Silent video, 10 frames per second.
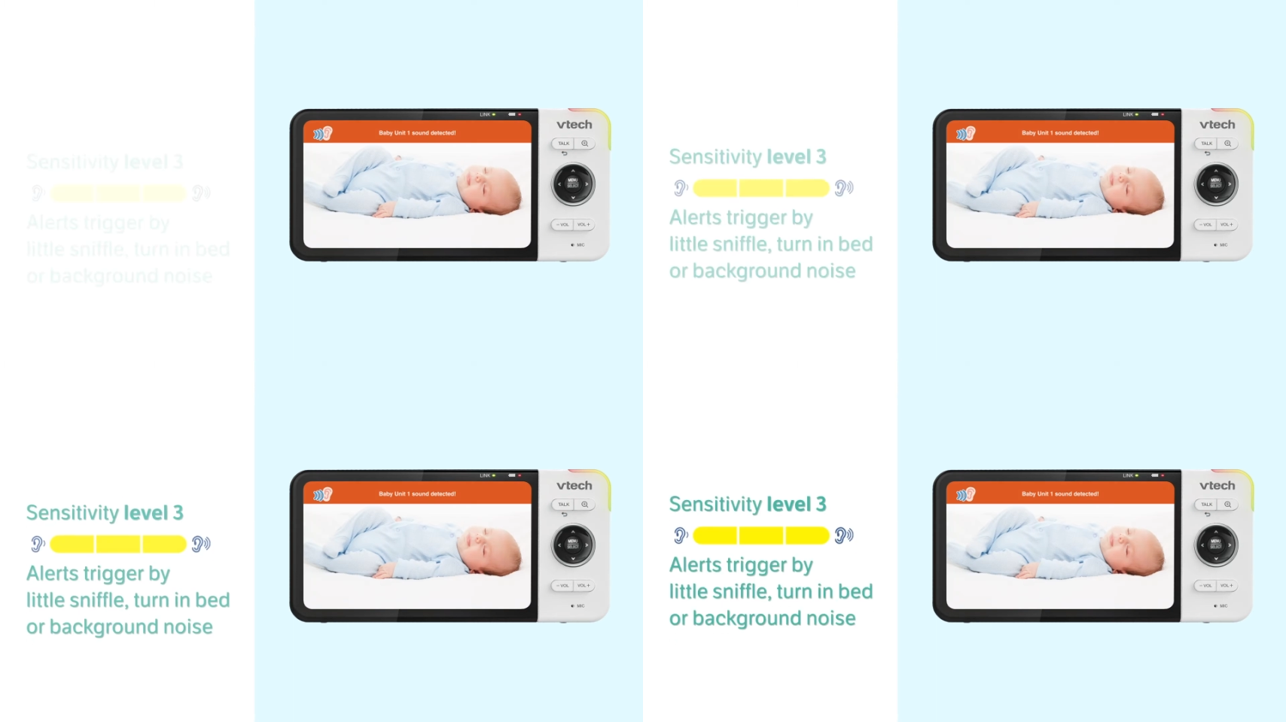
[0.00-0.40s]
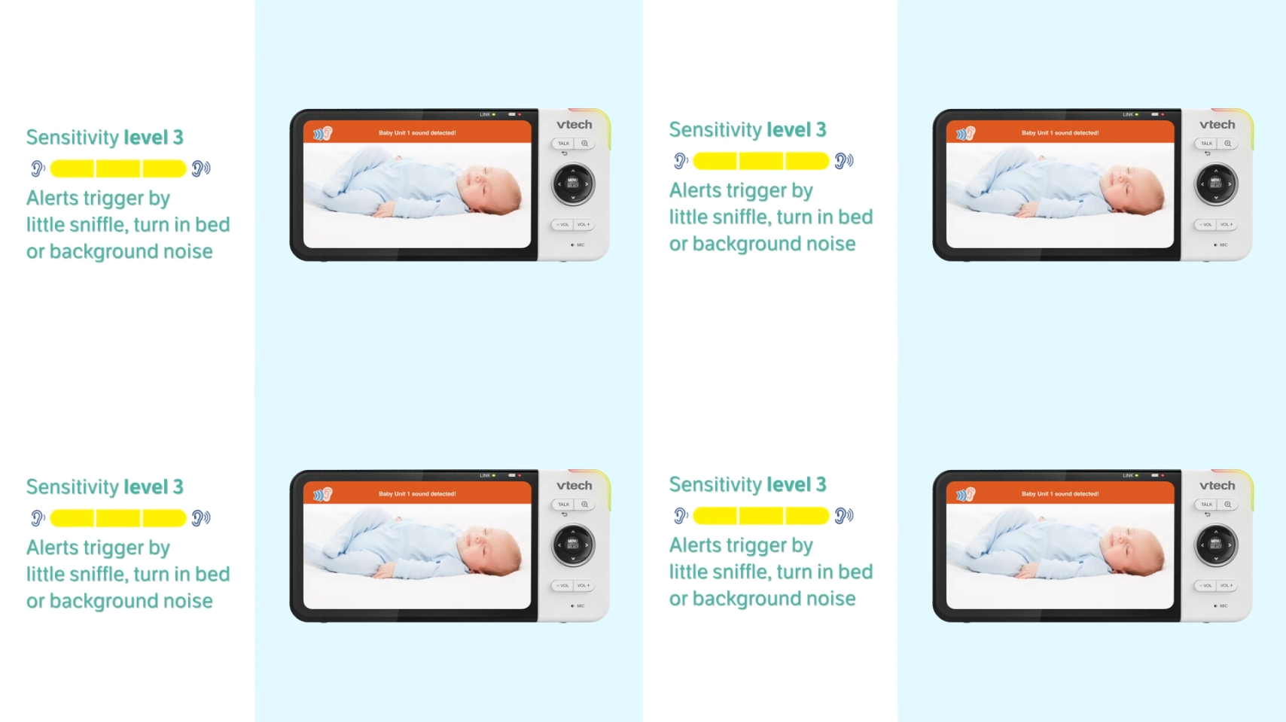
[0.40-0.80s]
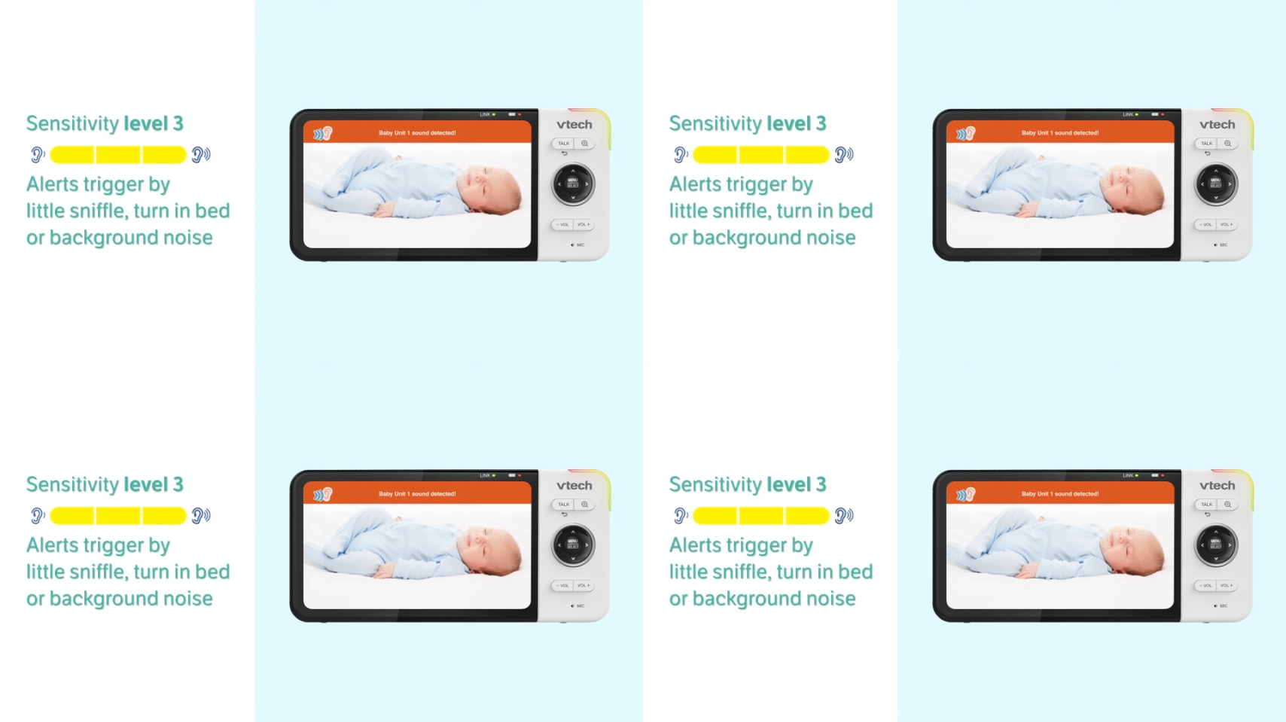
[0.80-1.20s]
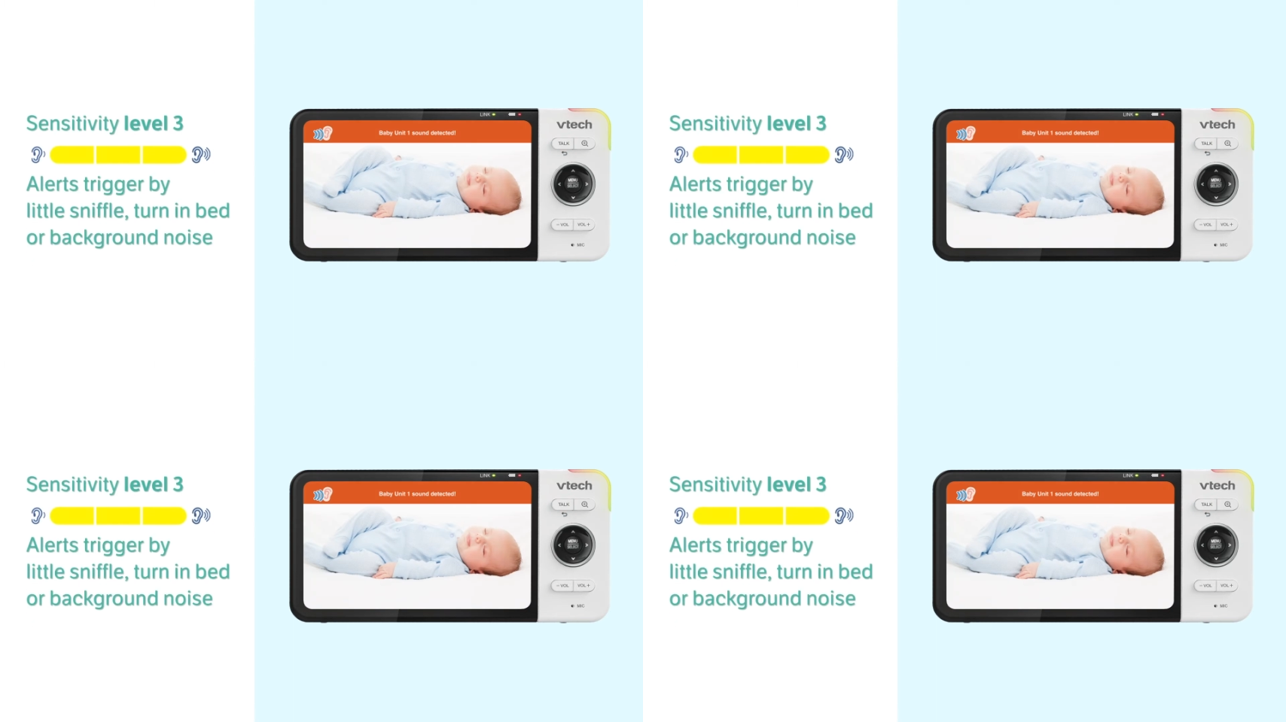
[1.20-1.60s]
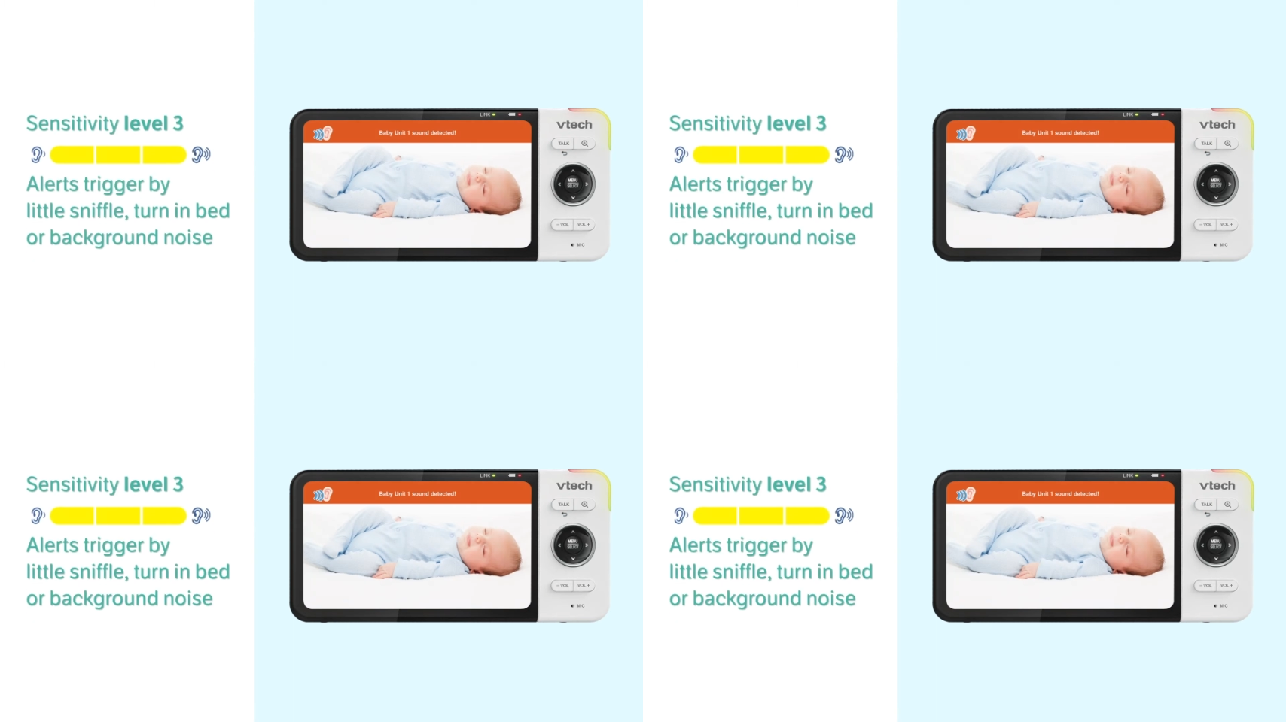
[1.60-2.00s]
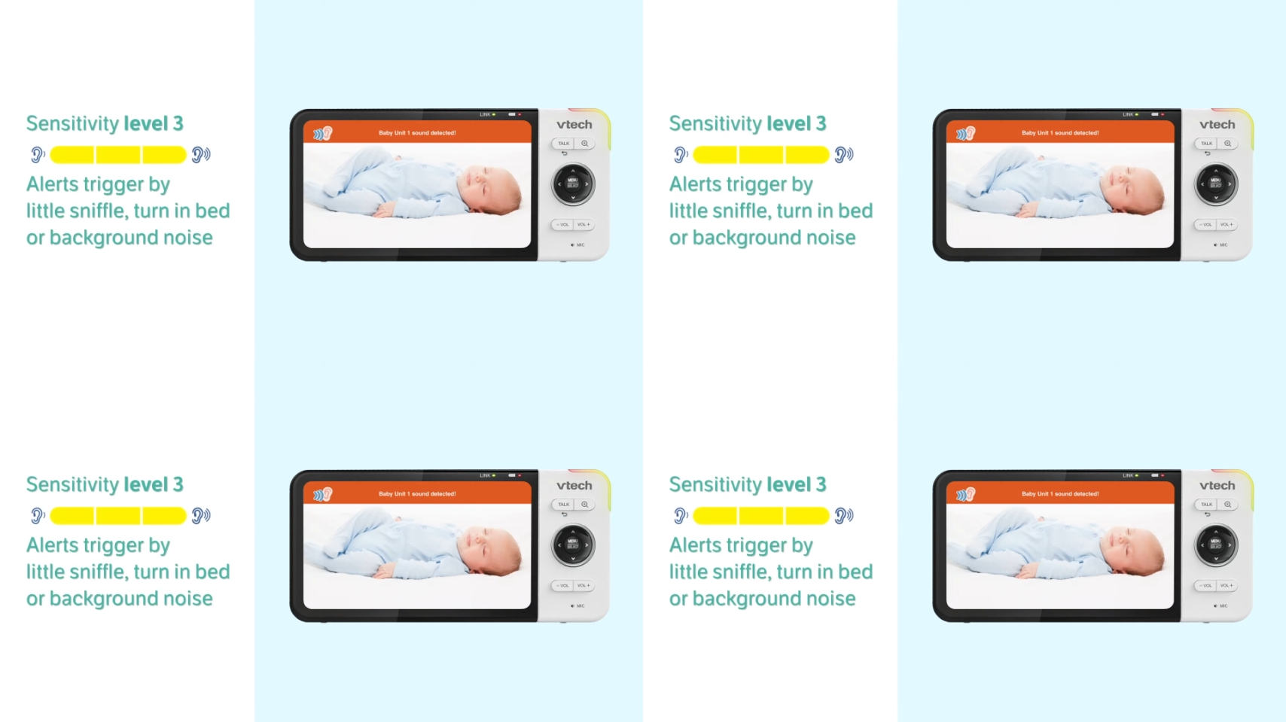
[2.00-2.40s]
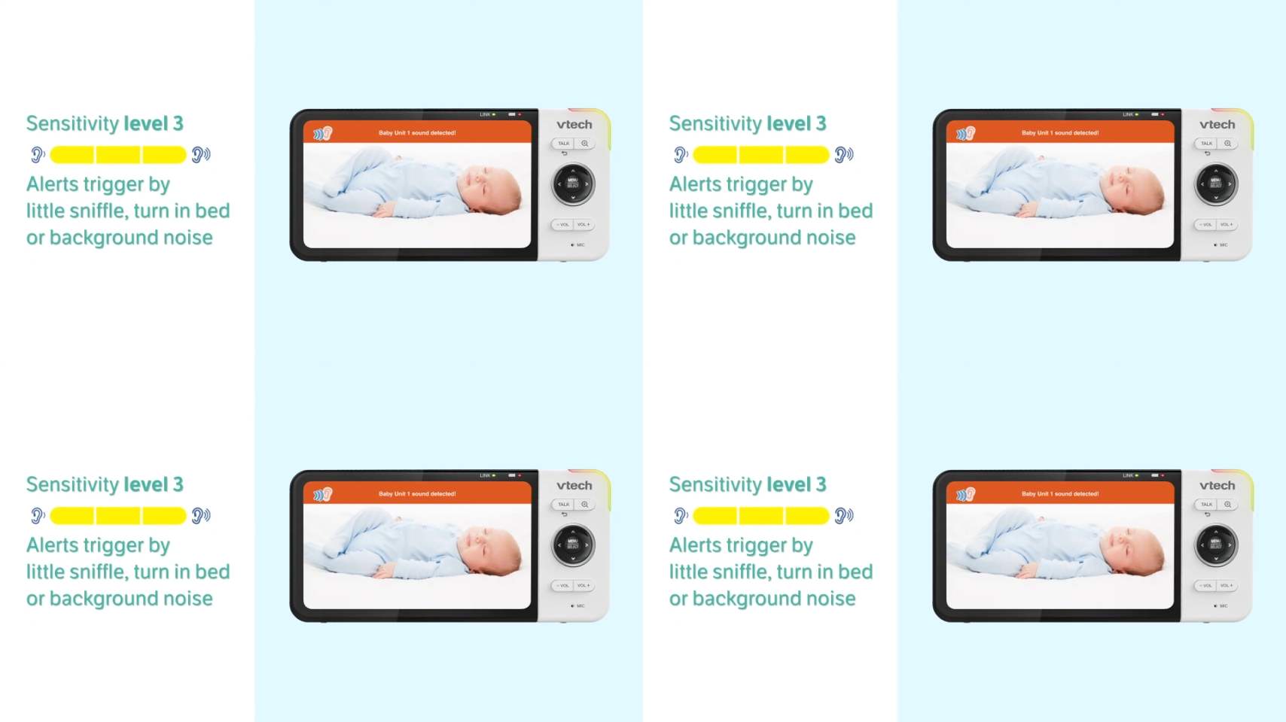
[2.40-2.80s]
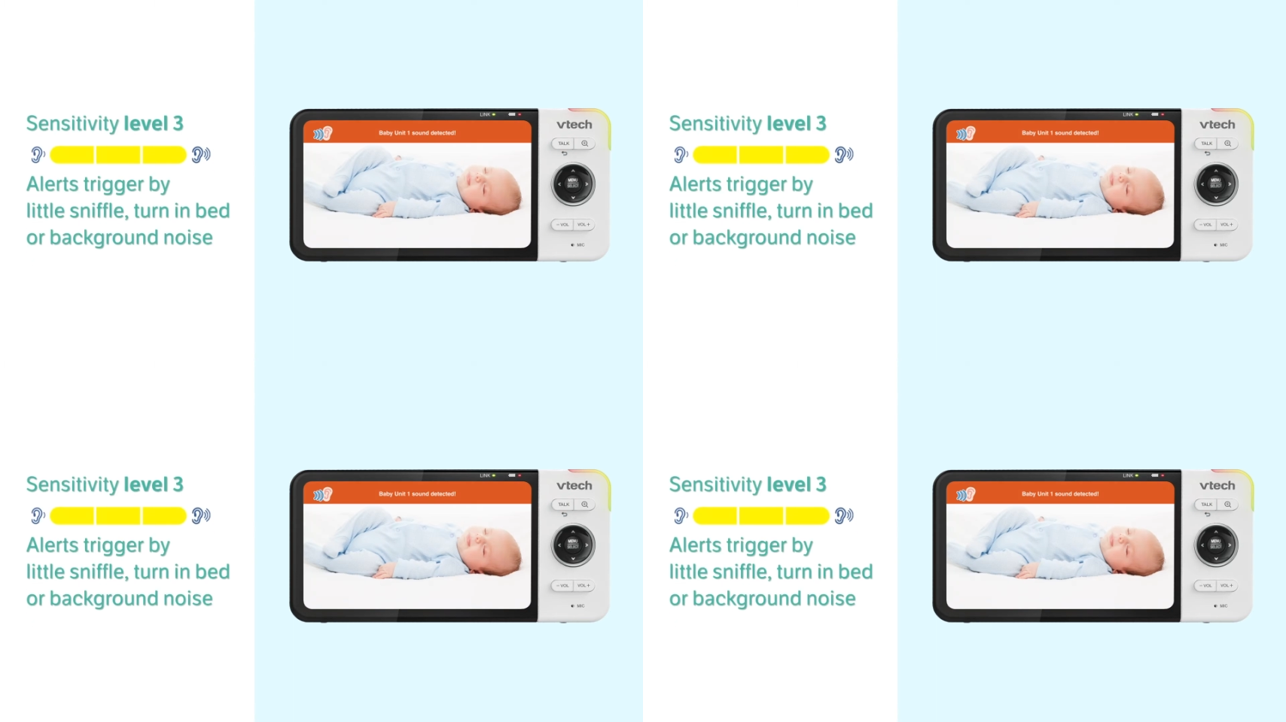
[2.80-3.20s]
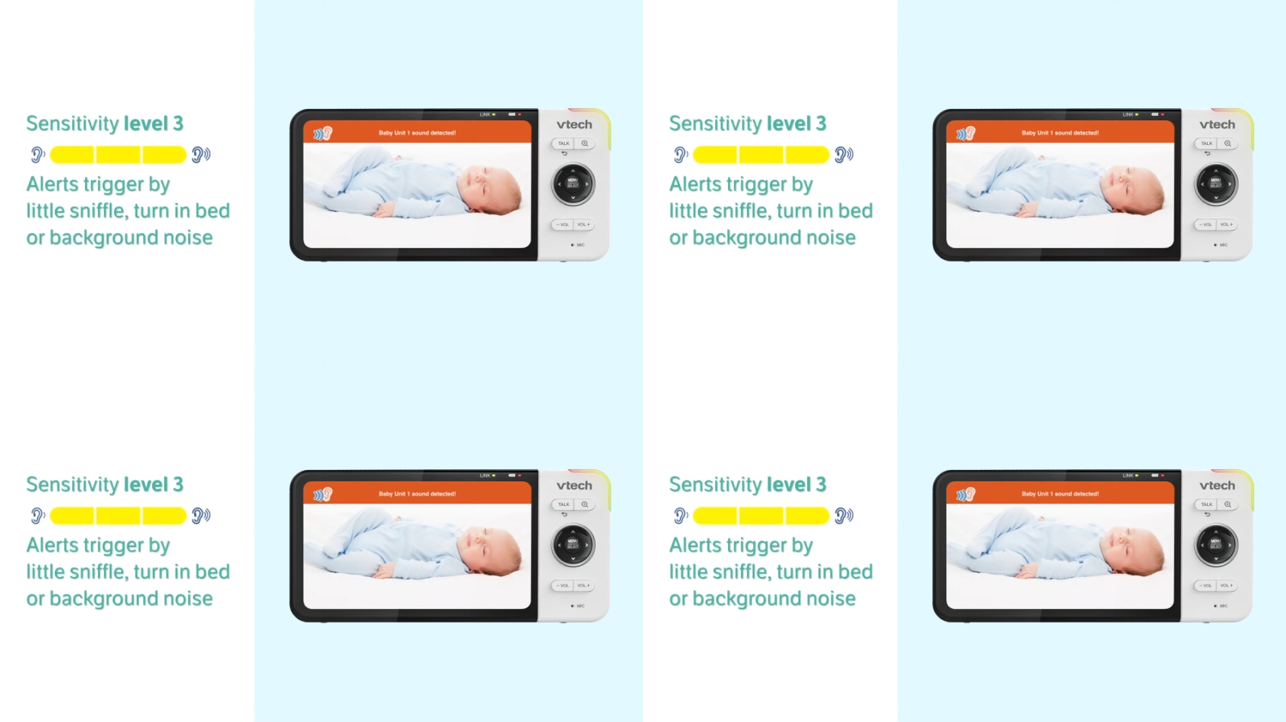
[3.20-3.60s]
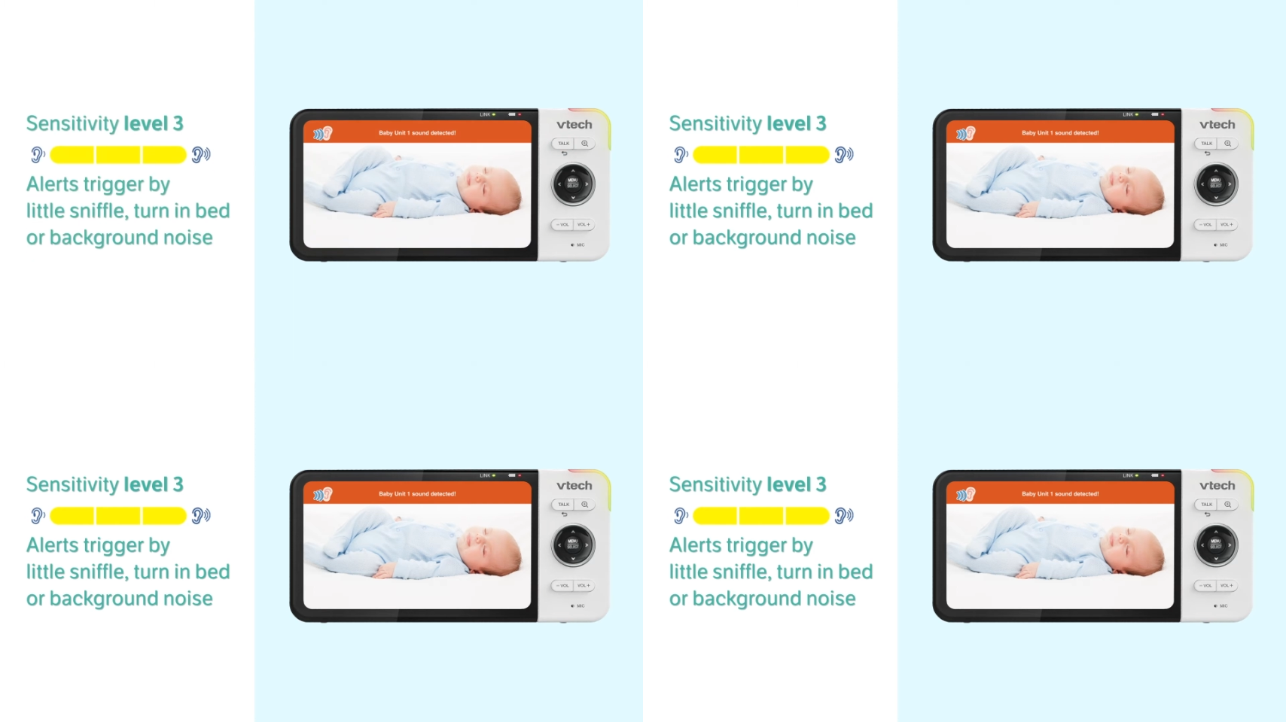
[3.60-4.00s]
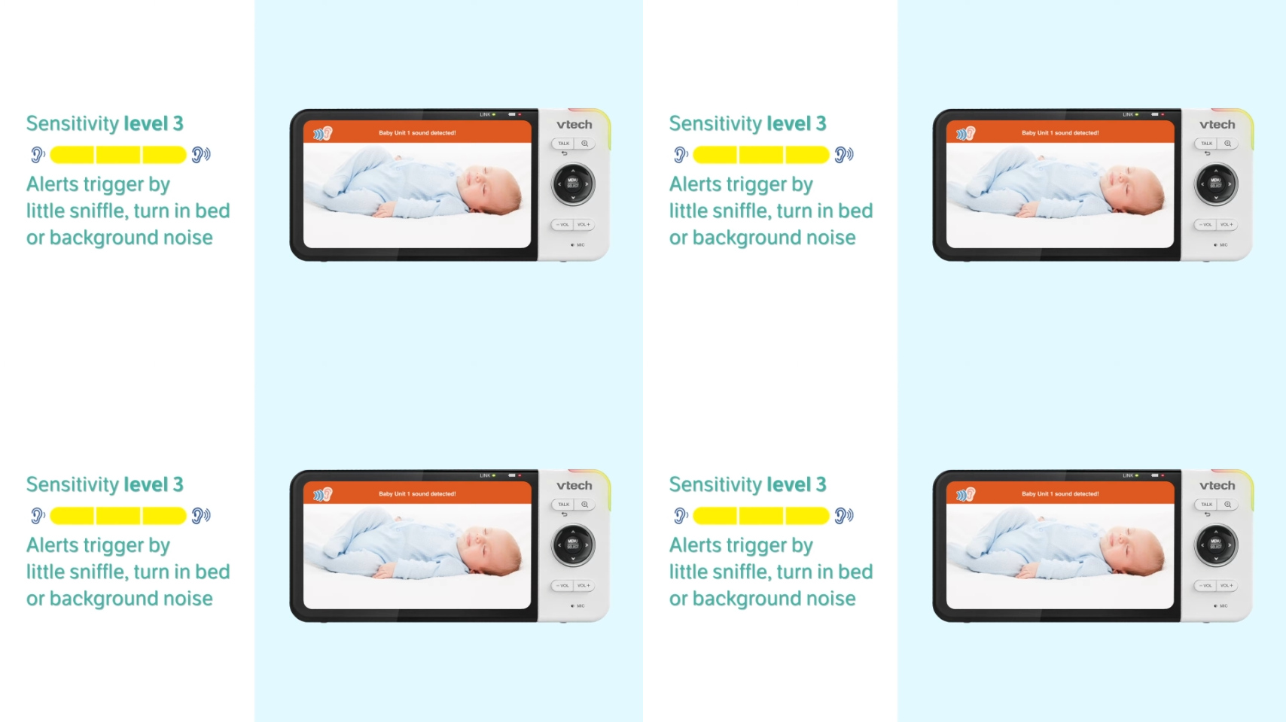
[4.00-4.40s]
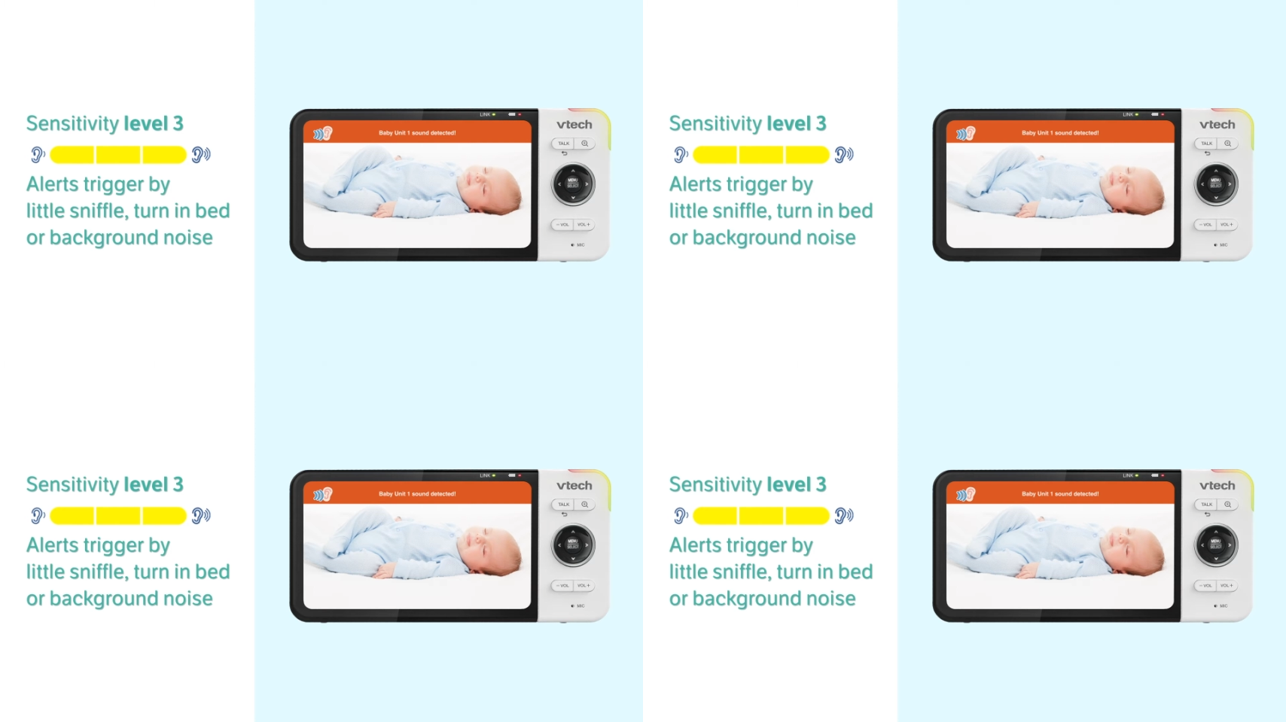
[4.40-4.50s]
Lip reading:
Nobody's mouth can be seen.